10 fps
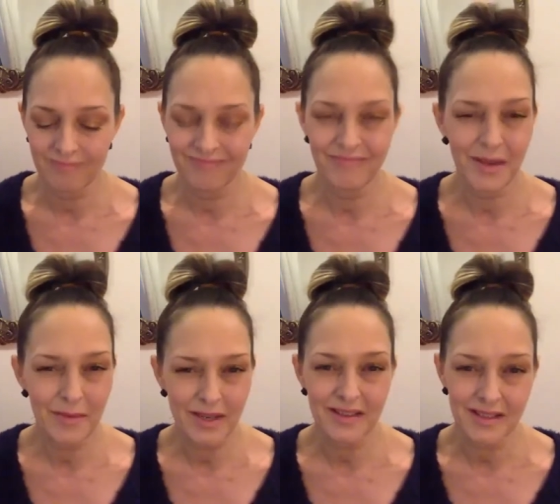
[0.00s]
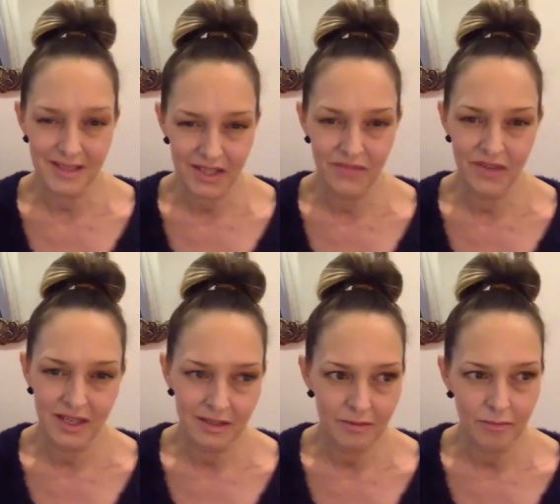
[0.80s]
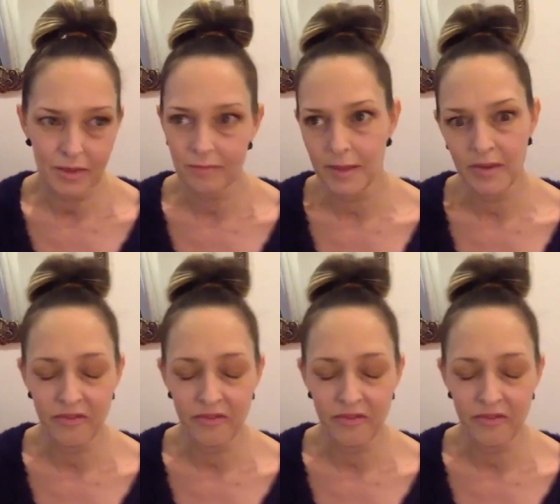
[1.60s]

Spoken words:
maybe not 6 feet, but maybe